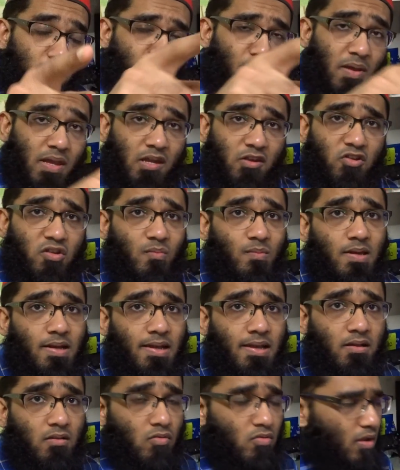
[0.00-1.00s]
me Jimmy
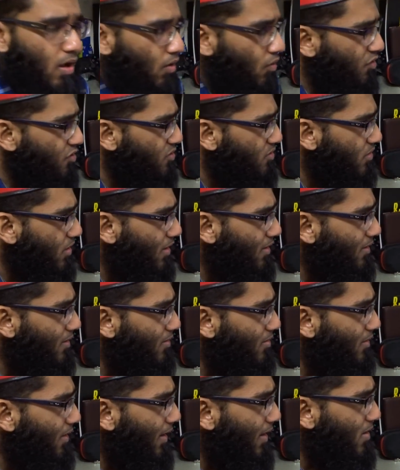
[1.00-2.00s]
Geek. So the question
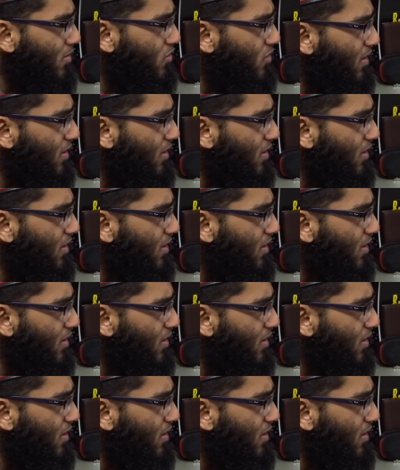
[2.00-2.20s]
is that